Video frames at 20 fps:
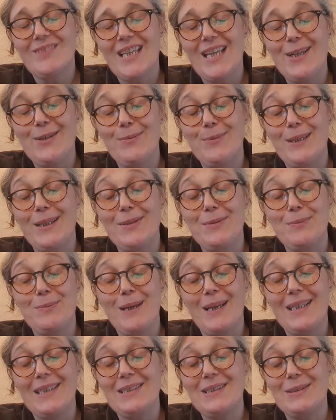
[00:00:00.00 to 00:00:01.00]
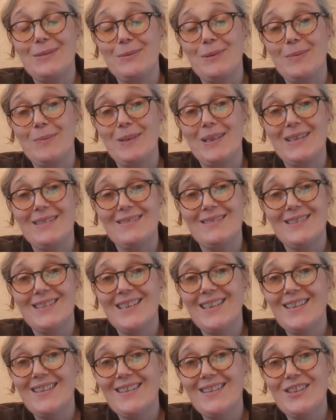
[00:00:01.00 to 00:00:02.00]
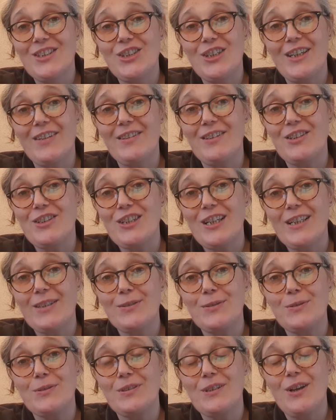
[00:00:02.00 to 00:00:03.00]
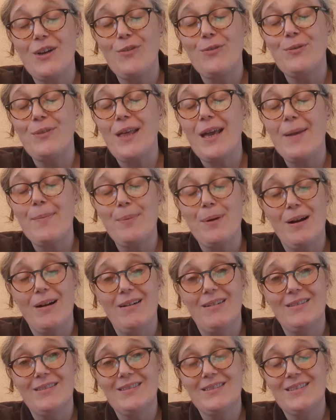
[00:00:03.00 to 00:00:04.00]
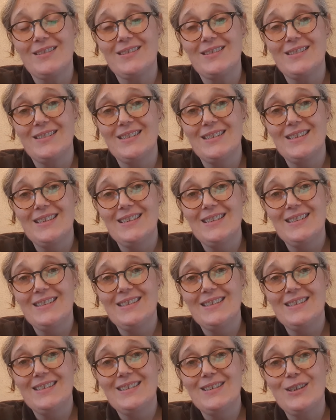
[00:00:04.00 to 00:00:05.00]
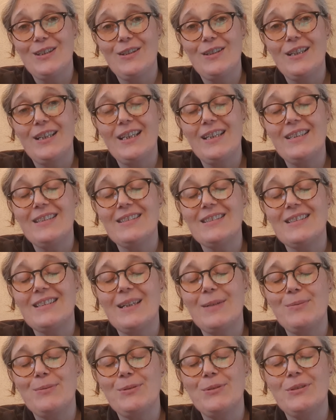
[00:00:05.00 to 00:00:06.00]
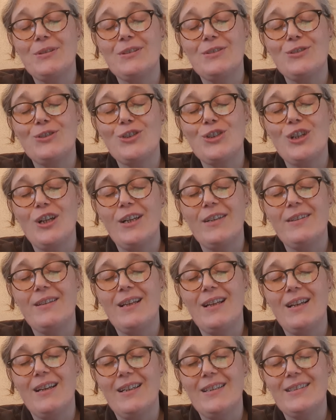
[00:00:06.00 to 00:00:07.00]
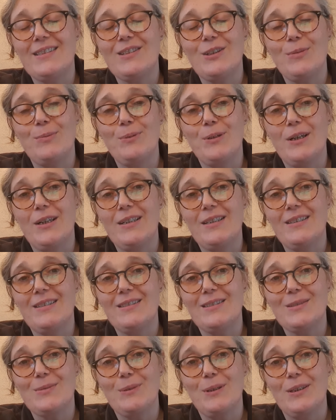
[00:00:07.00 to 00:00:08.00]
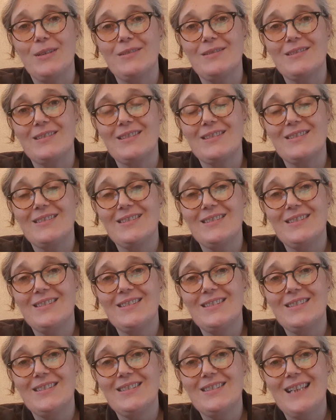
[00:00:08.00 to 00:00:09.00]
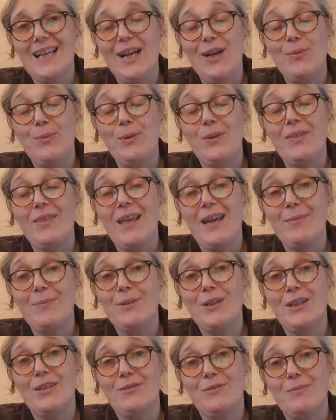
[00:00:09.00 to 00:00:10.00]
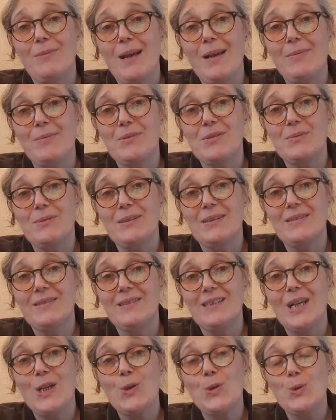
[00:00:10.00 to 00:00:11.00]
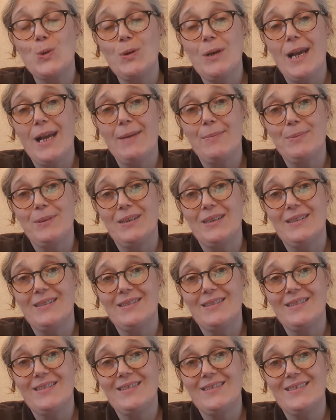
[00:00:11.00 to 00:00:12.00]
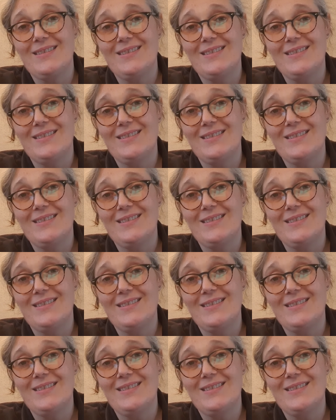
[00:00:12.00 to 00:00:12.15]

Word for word: helping amazing women shed the shackles of their past so they can step forward and shine their light so brightly in this world, helping them go from hamster wheel to happiness.